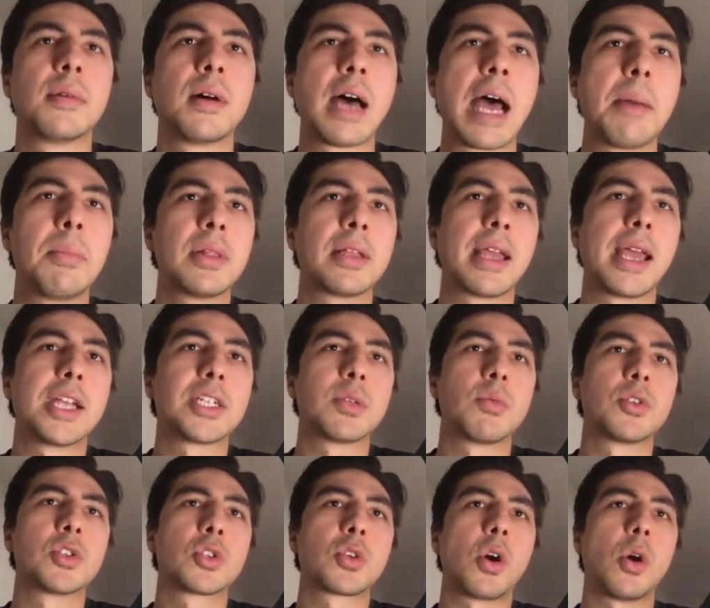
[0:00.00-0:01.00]
application,
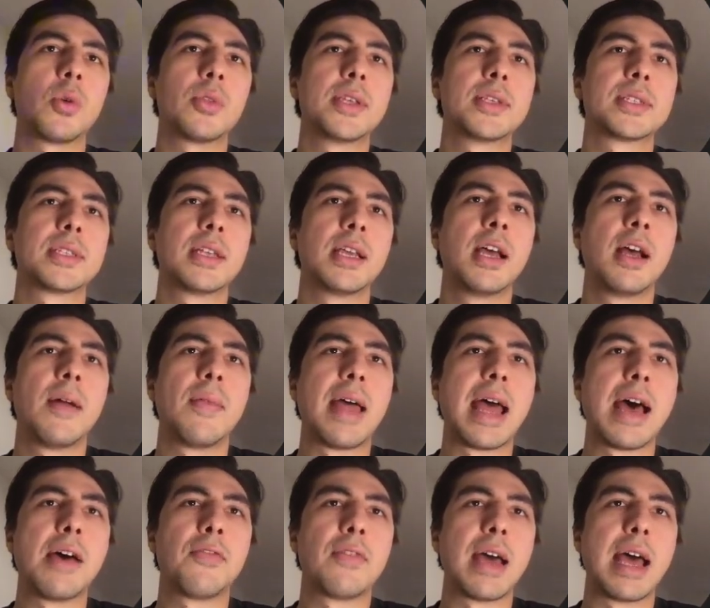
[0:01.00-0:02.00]
which is called this
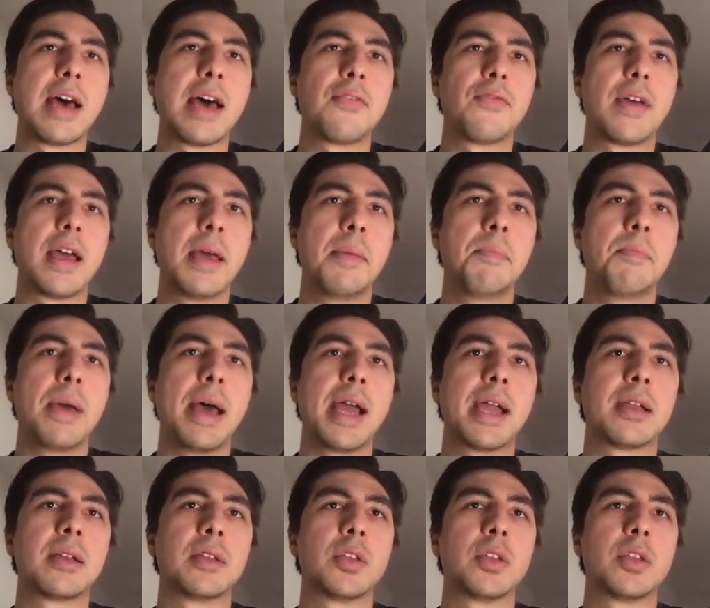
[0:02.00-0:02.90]
FFmpeg.